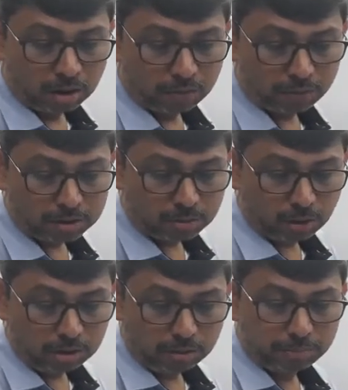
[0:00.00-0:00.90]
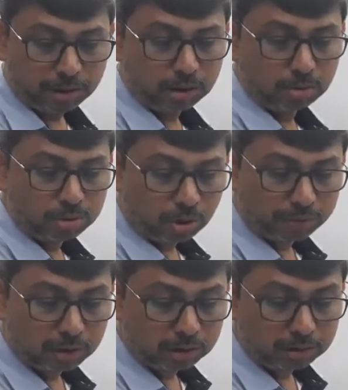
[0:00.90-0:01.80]
First one, making use
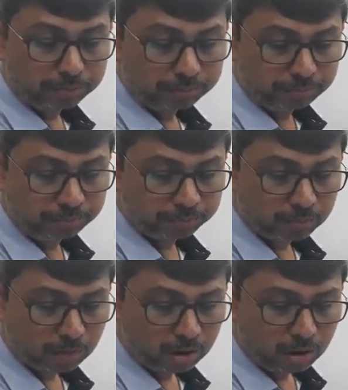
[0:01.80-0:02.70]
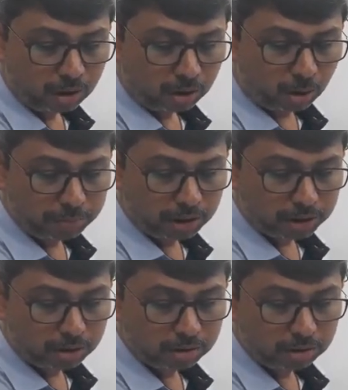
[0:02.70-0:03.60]
of the
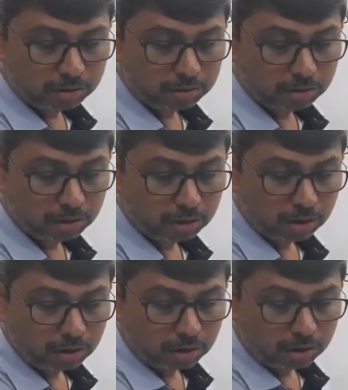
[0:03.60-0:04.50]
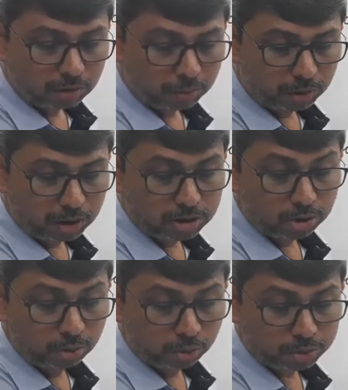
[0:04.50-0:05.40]
combination words
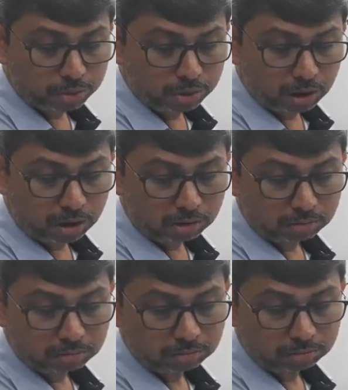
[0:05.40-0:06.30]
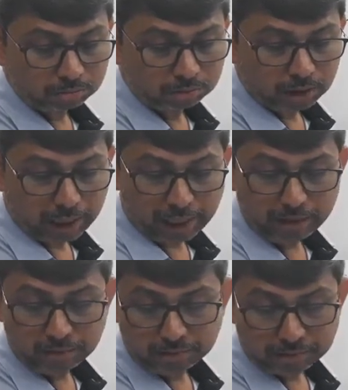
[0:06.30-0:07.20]
no sooner
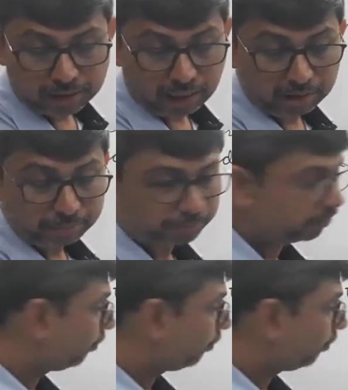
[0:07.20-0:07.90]
and than.